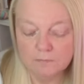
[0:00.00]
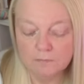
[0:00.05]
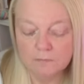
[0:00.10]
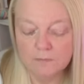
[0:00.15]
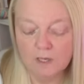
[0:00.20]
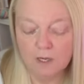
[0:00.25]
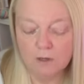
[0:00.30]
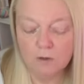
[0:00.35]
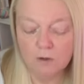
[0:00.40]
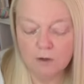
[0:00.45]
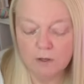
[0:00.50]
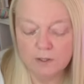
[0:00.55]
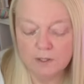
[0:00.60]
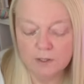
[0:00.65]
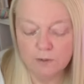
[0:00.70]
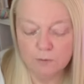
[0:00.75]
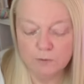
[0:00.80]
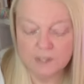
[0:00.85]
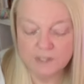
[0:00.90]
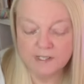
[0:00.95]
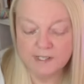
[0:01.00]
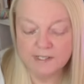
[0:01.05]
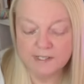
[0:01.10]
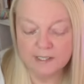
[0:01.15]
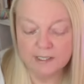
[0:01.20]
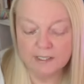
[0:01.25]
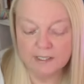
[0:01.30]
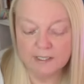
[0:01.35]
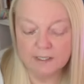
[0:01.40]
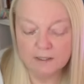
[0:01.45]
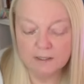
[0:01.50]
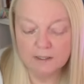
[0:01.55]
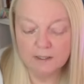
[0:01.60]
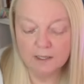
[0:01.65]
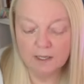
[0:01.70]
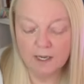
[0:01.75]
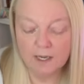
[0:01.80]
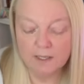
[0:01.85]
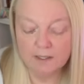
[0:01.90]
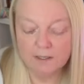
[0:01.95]
I got an order today,
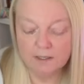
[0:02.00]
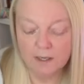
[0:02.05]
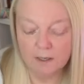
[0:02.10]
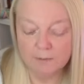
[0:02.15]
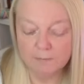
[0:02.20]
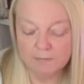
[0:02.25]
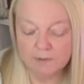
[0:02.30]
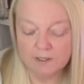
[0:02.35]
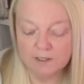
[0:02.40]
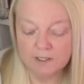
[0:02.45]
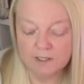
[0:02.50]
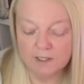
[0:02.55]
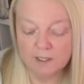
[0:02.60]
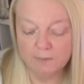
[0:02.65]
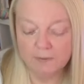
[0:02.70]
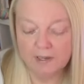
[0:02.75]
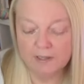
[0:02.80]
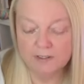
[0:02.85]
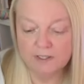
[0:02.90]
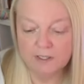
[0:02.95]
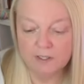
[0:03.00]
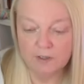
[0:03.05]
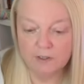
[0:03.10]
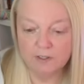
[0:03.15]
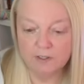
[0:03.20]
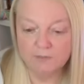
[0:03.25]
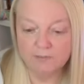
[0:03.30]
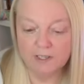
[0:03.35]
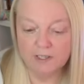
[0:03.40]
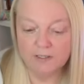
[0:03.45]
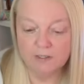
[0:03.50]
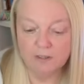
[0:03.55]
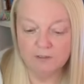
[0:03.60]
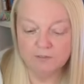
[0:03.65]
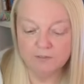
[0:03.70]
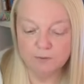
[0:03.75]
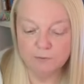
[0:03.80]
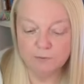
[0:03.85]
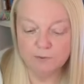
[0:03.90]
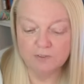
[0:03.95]
and I'm going to go out the yarn van
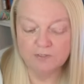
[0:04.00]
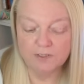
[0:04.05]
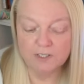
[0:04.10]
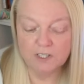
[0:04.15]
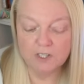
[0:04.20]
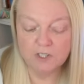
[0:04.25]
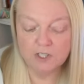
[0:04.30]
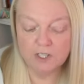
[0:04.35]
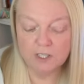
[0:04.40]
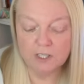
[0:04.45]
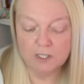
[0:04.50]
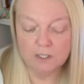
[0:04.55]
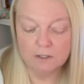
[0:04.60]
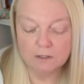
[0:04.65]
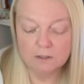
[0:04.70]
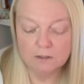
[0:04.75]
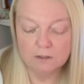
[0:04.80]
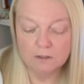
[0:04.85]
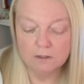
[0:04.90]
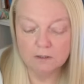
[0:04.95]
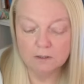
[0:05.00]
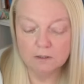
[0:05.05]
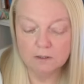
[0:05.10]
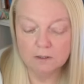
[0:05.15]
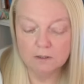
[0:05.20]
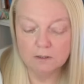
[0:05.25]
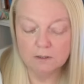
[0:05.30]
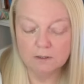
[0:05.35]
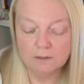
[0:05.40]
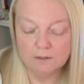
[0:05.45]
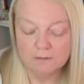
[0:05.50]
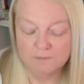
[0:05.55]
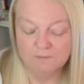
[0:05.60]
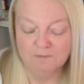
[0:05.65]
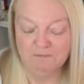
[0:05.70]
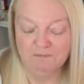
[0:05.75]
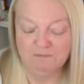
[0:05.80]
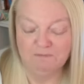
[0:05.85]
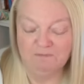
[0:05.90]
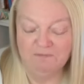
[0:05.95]
after I finish here.
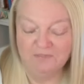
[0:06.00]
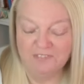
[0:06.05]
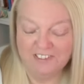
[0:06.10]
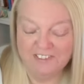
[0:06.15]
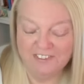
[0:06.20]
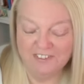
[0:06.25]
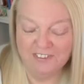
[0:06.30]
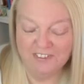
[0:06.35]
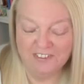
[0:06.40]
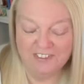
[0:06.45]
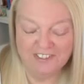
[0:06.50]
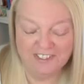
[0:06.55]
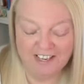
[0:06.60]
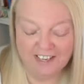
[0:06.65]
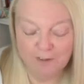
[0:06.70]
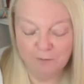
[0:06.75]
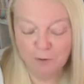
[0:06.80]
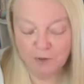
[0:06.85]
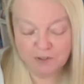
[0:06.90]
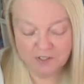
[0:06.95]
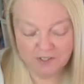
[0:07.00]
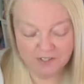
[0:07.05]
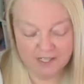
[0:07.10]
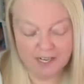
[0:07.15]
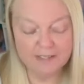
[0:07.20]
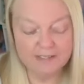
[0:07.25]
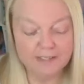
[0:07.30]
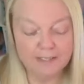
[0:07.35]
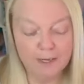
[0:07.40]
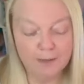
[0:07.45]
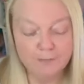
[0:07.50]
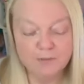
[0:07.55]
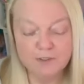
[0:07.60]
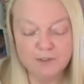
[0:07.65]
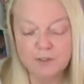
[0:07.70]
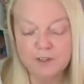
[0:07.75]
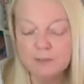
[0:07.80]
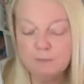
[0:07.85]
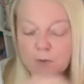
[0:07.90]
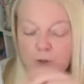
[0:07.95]
It's not st it was standing up, it's
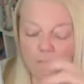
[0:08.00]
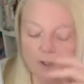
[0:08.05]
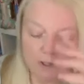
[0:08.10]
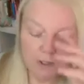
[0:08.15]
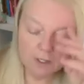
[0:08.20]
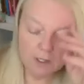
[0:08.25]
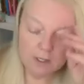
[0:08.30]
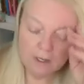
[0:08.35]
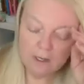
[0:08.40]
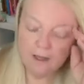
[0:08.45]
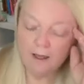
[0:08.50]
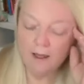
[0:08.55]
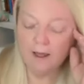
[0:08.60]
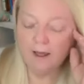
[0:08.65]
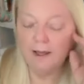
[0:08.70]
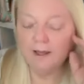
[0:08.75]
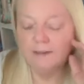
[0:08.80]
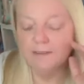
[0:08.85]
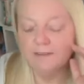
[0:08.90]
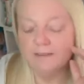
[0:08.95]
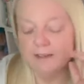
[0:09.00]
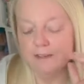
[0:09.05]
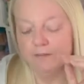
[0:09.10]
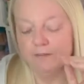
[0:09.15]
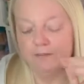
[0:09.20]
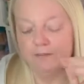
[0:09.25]
not anymore. And uh,